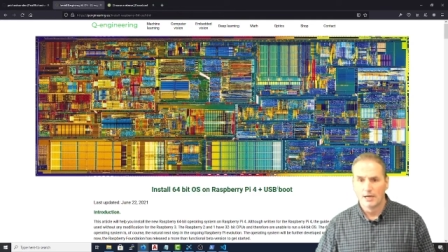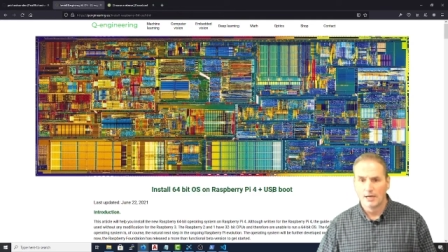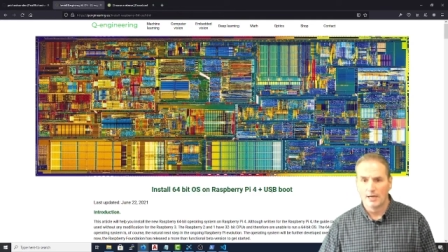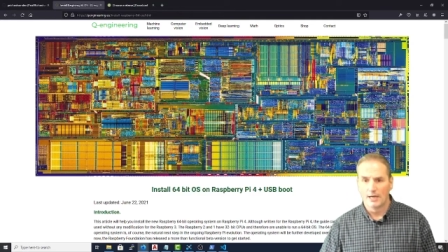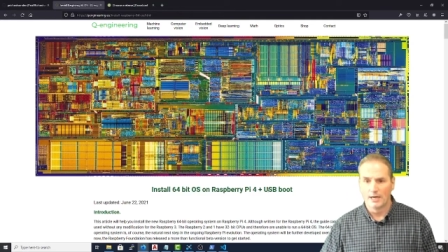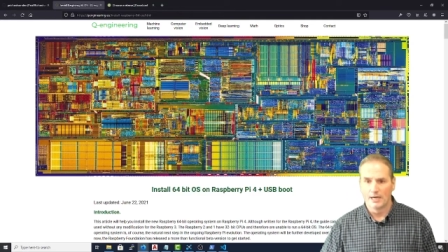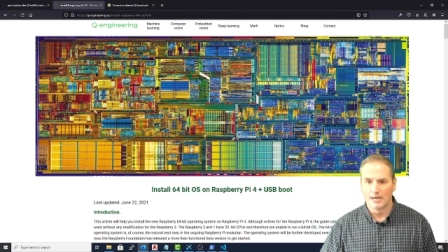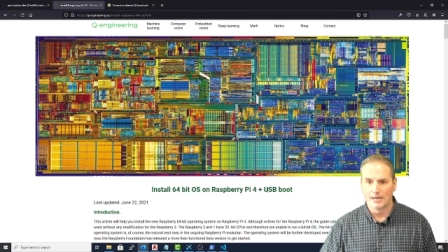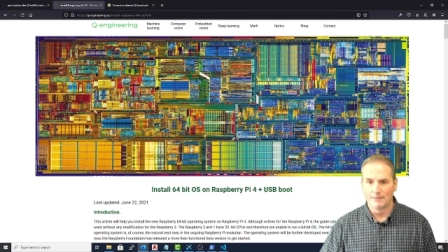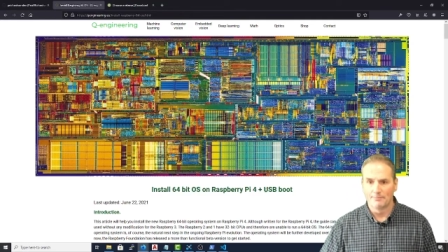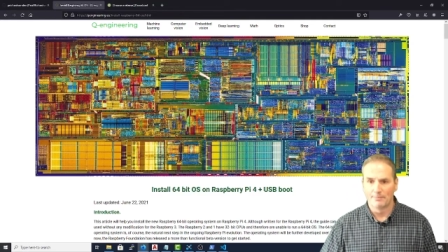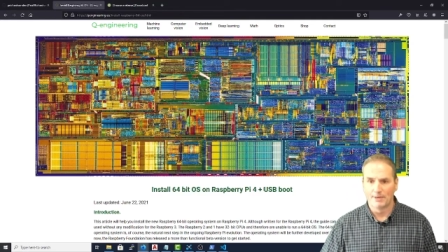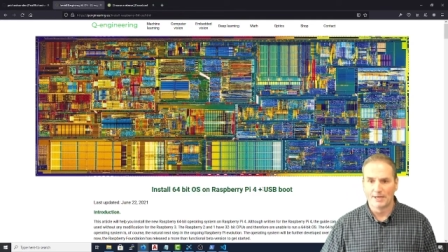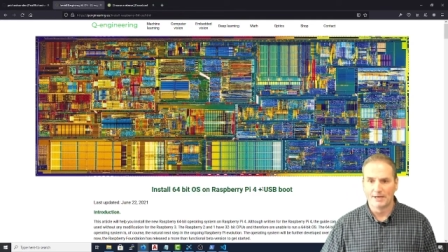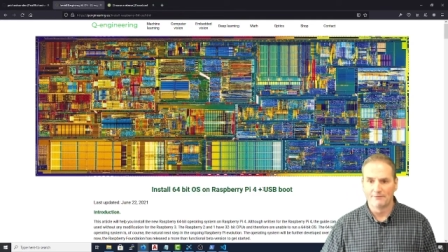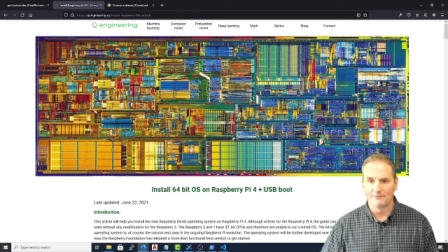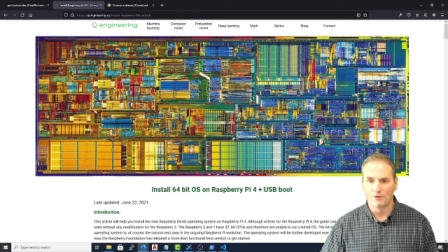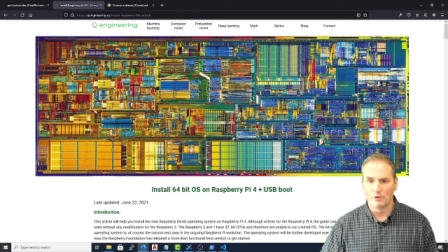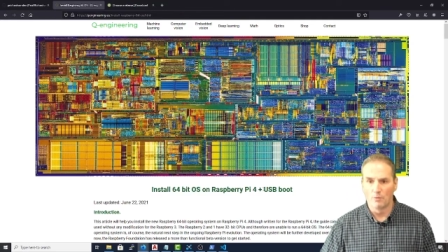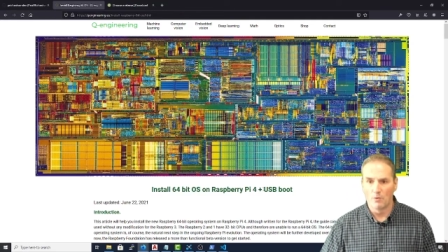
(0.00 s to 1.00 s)
But
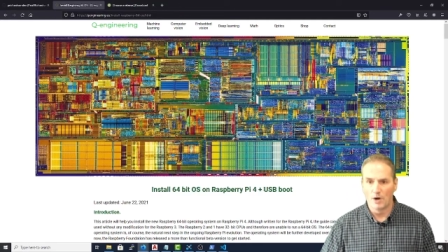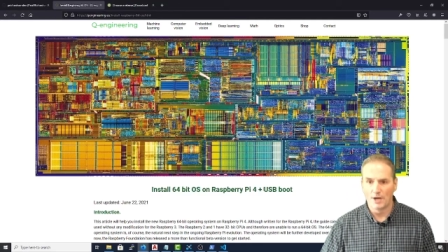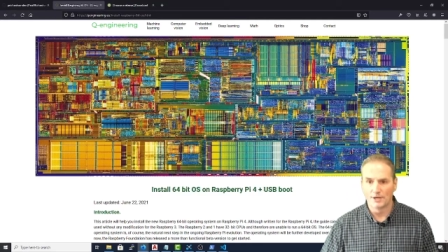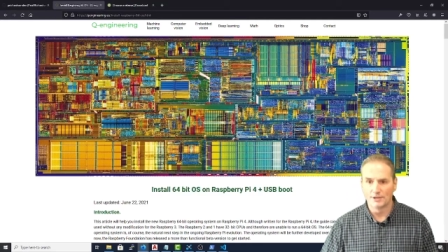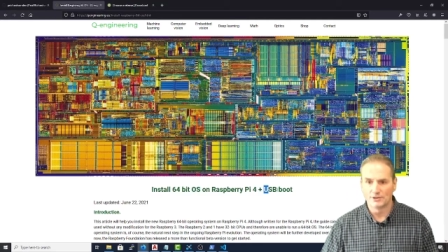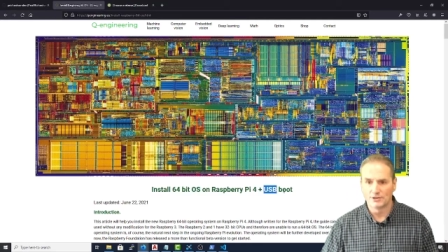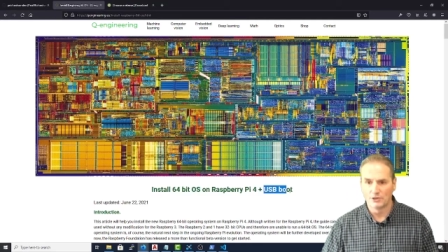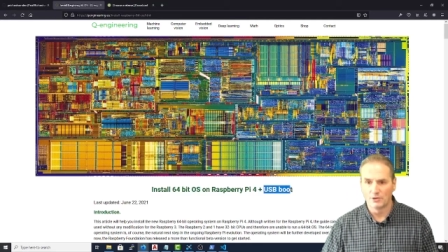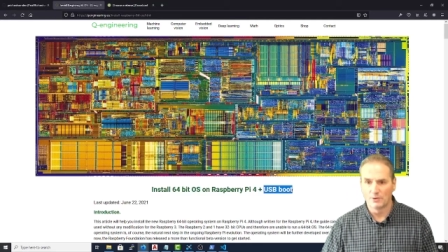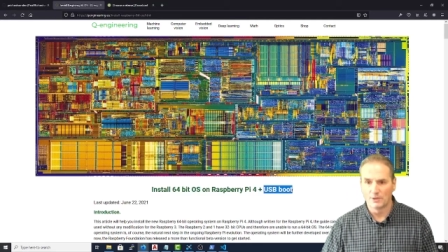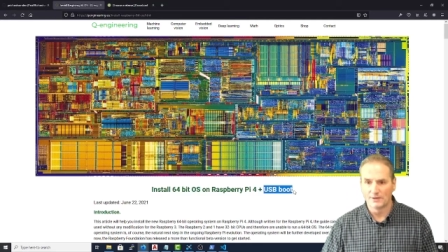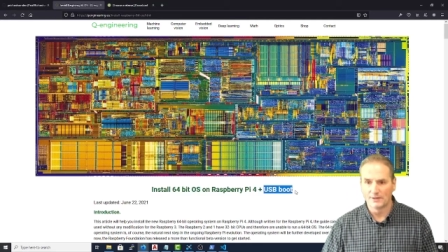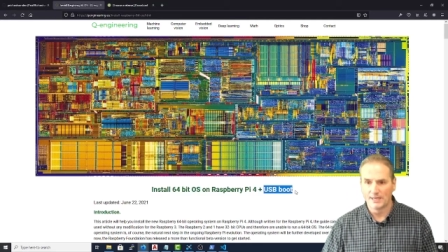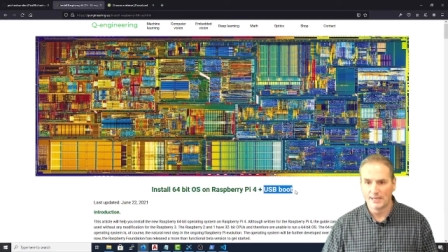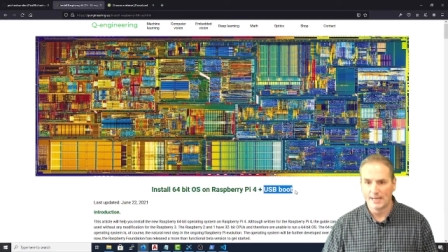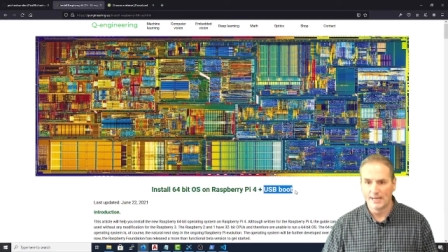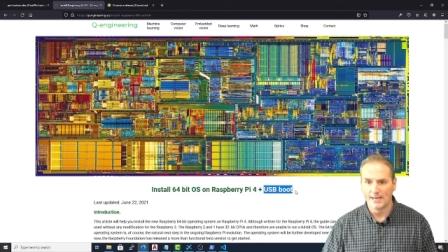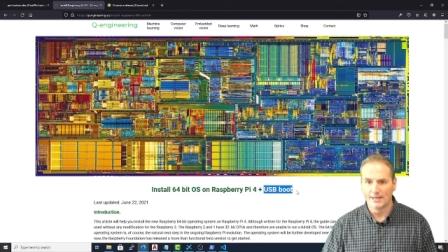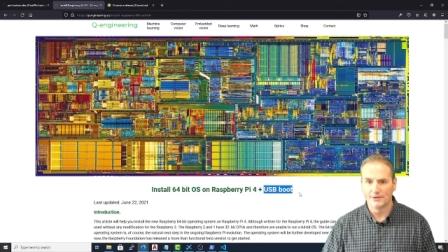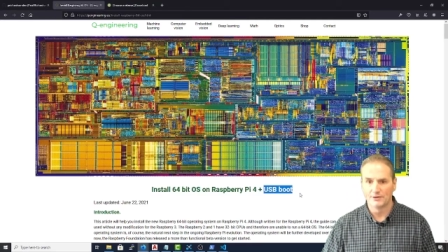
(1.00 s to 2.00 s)
if you wanted to, at
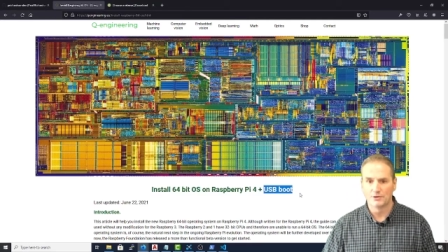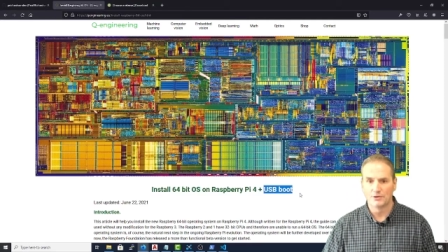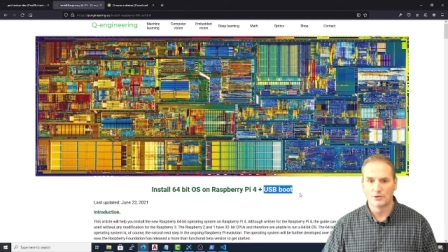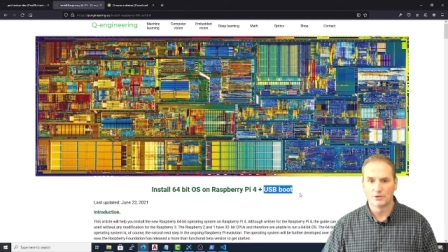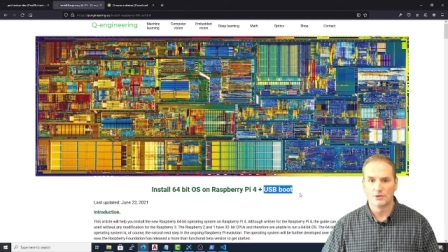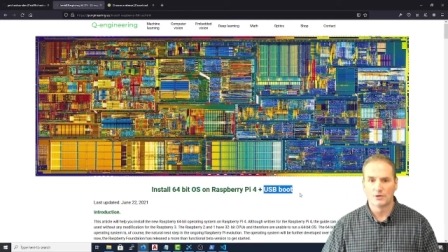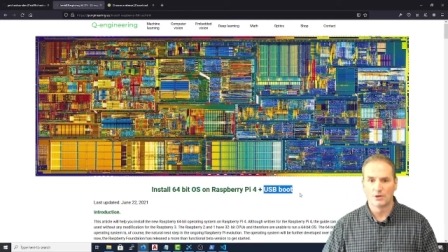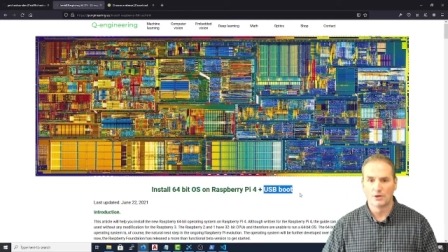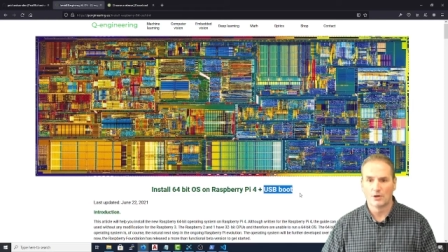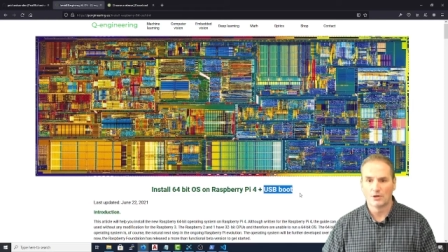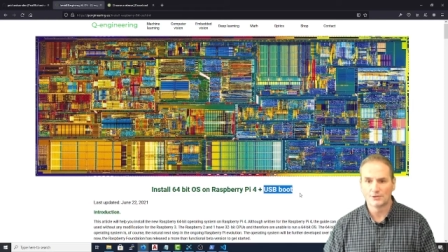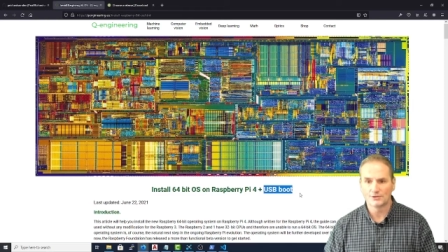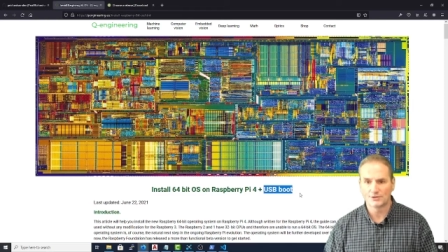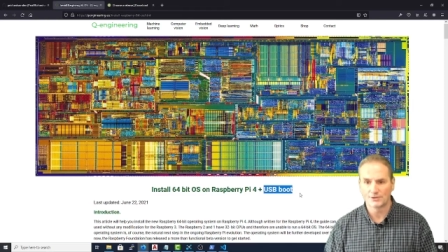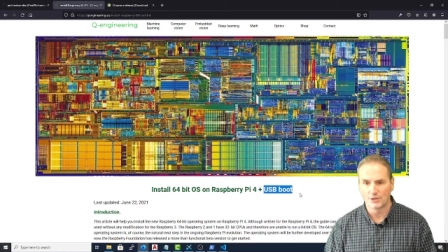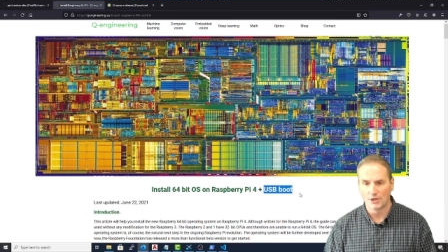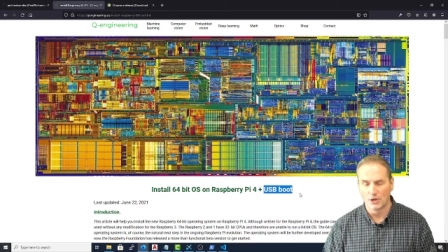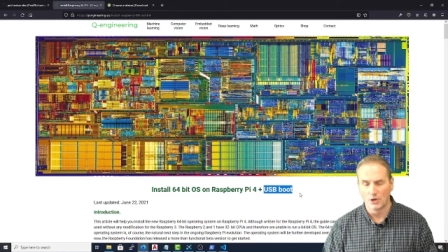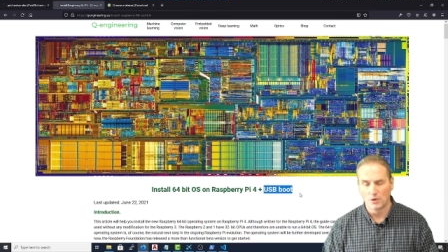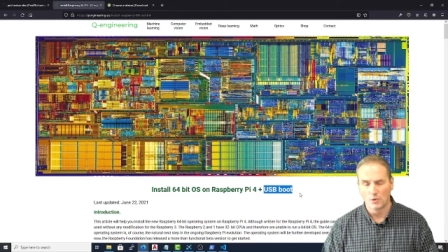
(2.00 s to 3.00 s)
the end, you could
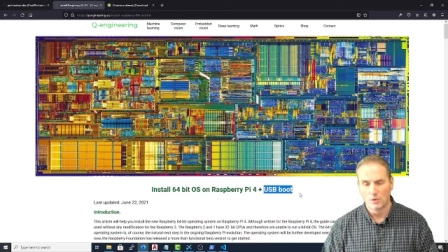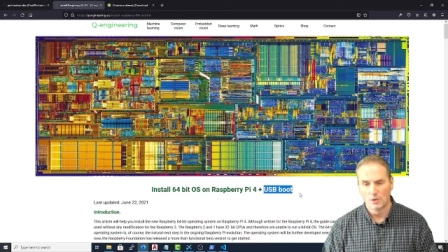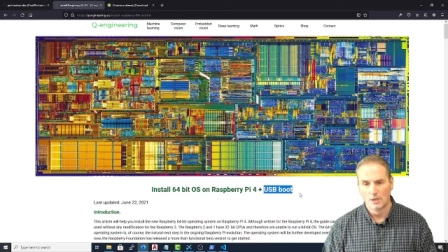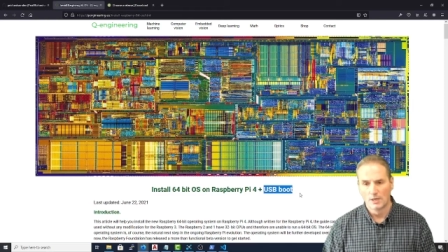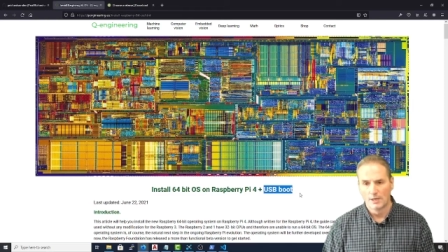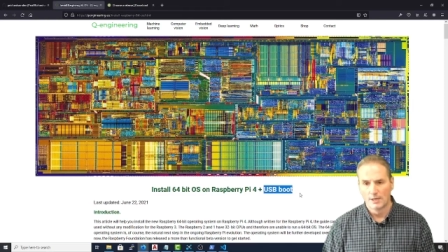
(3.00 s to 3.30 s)
also